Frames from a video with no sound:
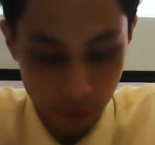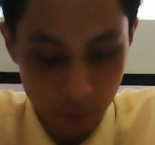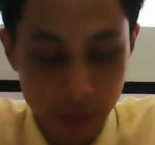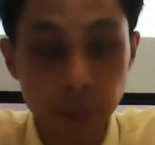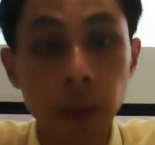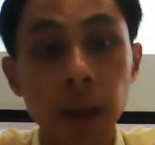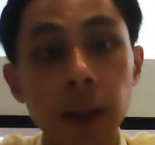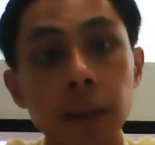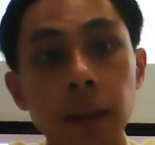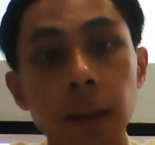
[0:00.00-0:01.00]
Eczema
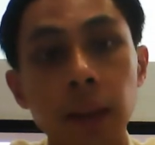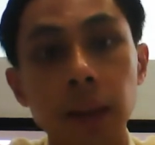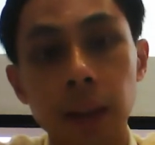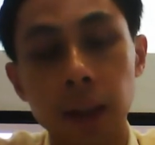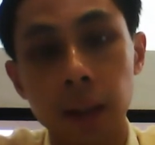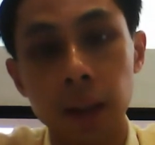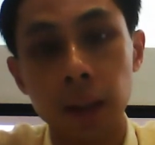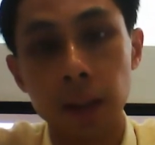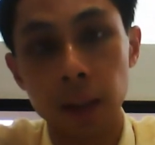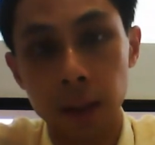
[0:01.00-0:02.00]
is a
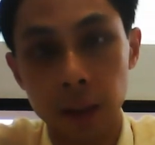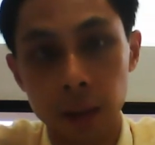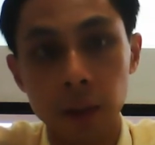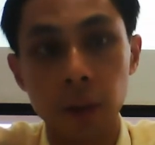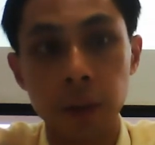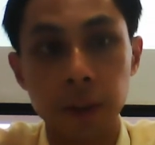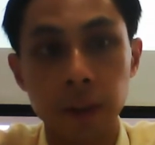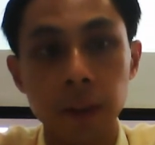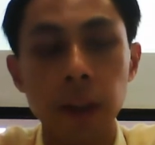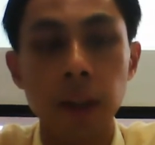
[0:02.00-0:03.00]
genetically linked
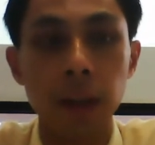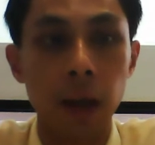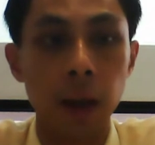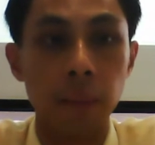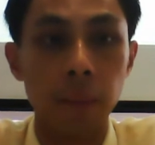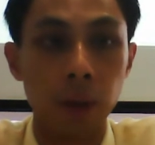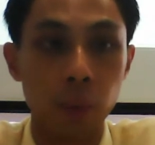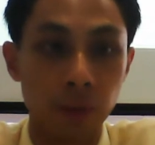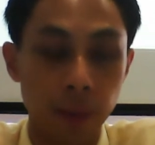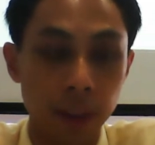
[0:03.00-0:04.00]
condition, as
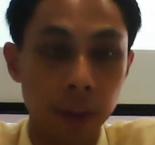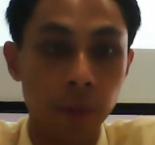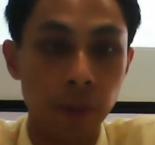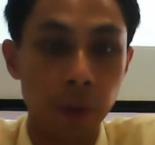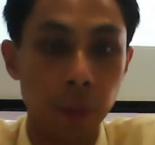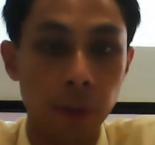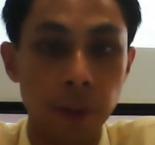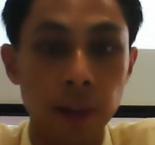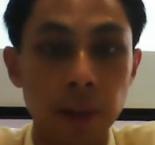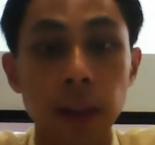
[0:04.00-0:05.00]
we've mentioned before
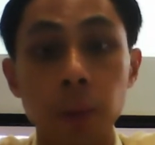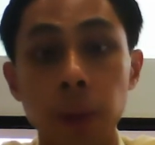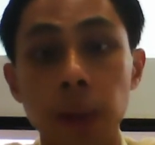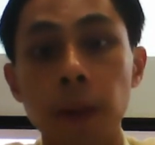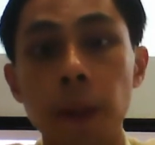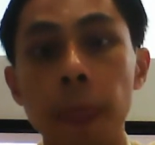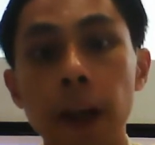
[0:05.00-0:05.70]
previously as well.